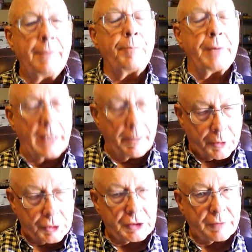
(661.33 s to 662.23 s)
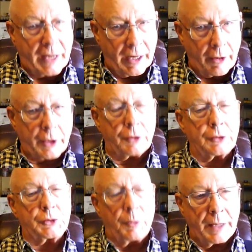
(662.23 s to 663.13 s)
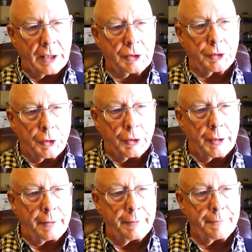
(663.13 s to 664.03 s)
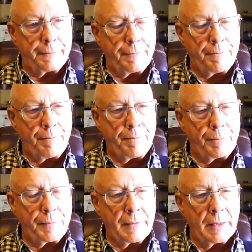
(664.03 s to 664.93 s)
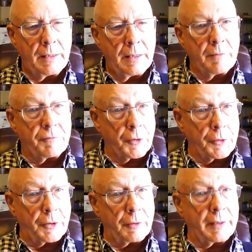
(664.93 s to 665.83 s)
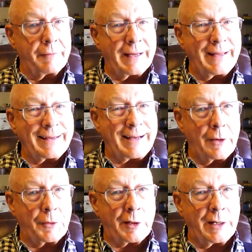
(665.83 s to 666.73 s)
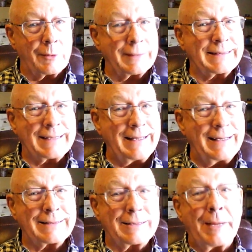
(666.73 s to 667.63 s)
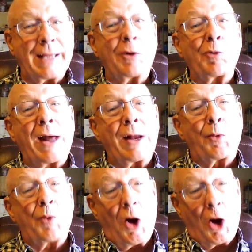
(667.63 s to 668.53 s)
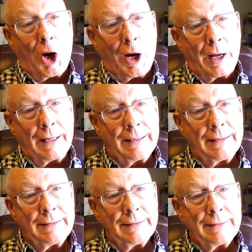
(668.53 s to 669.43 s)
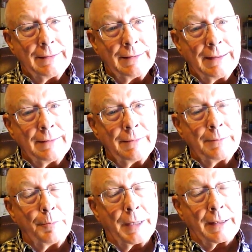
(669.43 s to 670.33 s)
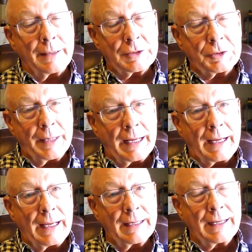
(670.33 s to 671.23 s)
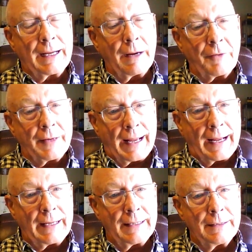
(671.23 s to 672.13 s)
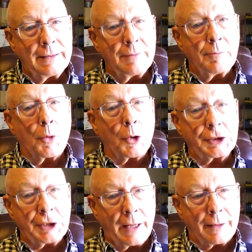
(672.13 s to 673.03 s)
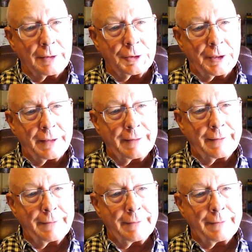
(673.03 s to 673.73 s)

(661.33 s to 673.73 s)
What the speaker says: Being a person of character is what makes you good. Further, living in the country or the city doesn't make you right or wrong, but it does make governing more challenging.